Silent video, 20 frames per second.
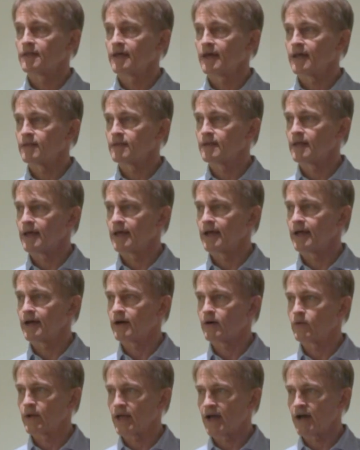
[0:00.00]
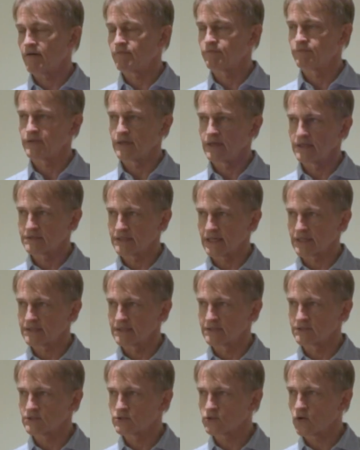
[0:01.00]
Then we have
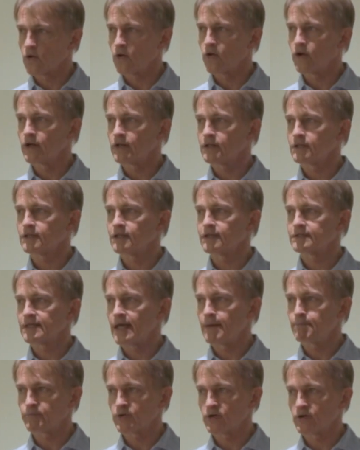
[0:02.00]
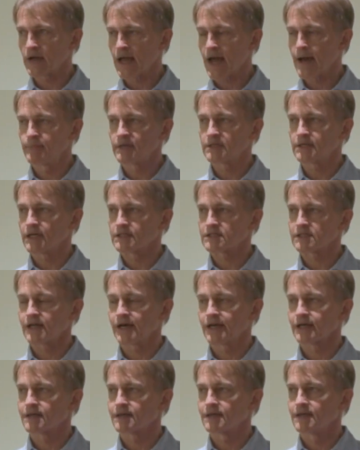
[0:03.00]
insects in soil, temporary habitats
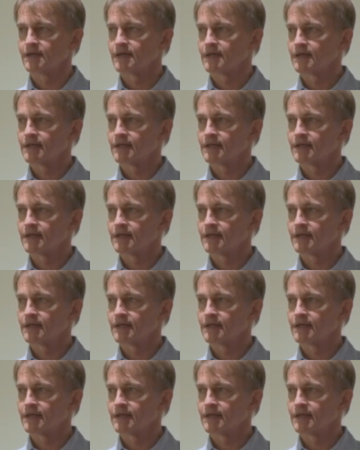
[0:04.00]
like